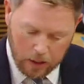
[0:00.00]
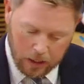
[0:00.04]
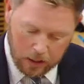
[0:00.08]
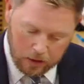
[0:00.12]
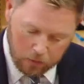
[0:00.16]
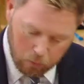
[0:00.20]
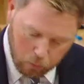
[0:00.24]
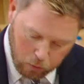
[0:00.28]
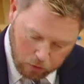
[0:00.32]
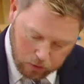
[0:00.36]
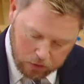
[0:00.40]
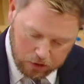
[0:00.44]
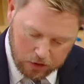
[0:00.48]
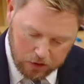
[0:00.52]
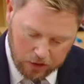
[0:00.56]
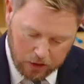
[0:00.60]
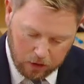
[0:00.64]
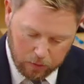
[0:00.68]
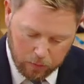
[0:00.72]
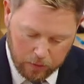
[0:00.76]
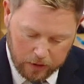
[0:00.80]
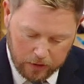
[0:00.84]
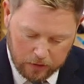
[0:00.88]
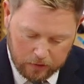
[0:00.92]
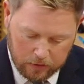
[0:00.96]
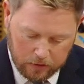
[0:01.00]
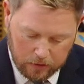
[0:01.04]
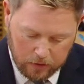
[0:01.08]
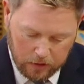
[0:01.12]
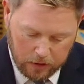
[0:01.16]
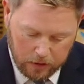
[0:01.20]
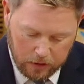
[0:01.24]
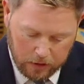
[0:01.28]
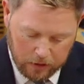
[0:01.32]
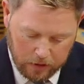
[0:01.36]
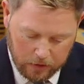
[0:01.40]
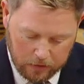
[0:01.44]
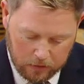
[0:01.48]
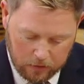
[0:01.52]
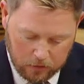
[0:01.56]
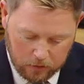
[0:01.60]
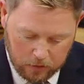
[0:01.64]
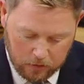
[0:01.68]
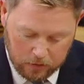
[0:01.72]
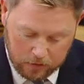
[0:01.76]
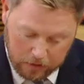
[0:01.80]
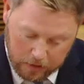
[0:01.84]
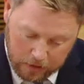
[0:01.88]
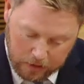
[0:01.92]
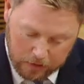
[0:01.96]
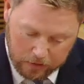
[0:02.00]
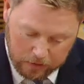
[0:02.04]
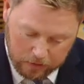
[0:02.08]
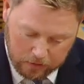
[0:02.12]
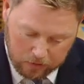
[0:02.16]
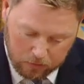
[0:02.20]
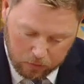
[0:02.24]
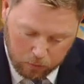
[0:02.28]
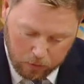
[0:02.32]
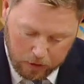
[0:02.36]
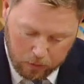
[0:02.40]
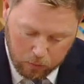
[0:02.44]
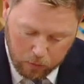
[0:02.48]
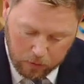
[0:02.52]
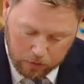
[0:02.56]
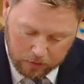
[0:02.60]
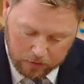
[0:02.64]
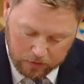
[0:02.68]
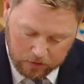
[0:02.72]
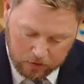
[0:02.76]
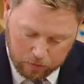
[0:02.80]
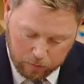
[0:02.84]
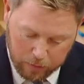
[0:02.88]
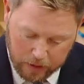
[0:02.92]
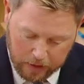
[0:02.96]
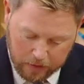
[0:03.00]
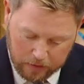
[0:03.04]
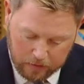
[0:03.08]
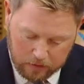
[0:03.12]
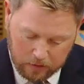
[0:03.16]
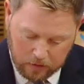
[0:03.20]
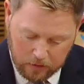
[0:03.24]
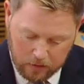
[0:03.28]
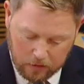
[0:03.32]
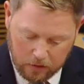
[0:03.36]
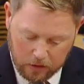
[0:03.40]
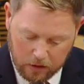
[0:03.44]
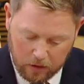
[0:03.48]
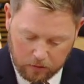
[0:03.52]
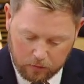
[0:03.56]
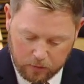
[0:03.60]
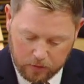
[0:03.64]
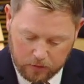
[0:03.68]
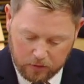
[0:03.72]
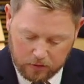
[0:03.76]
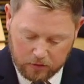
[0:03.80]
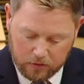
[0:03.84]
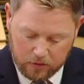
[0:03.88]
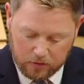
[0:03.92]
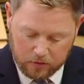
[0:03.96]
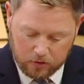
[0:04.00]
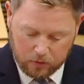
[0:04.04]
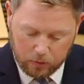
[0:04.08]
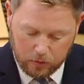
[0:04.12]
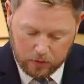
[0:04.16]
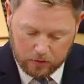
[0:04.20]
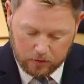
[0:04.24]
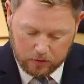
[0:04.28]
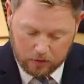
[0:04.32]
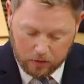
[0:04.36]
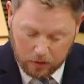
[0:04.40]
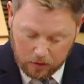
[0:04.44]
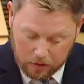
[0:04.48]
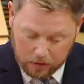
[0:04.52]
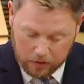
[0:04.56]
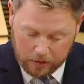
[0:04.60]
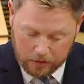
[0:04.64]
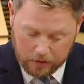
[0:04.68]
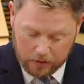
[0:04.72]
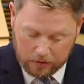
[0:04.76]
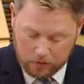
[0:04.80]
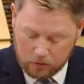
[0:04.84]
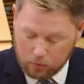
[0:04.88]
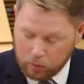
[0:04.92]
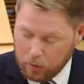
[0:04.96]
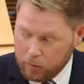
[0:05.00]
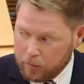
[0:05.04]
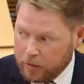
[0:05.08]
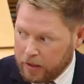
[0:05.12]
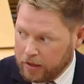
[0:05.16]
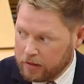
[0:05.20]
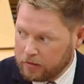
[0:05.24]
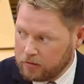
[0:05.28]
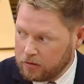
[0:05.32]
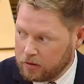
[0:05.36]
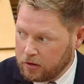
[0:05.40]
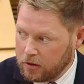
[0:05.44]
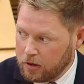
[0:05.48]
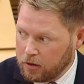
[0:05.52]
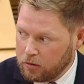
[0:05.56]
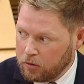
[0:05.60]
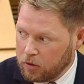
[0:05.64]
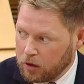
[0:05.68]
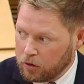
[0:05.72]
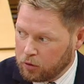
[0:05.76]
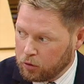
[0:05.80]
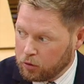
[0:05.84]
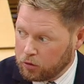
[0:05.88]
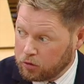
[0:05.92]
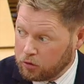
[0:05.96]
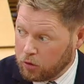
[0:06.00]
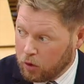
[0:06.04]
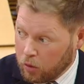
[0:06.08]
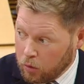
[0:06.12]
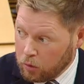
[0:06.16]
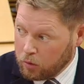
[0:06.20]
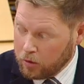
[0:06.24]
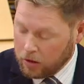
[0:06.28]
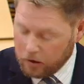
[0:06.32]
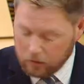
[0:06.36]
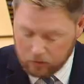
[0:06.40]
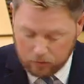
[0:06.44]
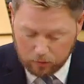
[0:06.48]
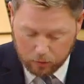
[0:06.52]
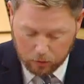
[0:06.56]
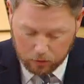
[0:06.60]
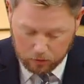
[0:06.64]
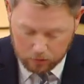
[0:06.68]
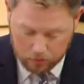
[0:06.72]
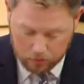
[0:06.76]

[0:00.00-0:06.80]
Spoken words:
And will she commit to a date as to when we'll expect the government's six-week target to be met across all health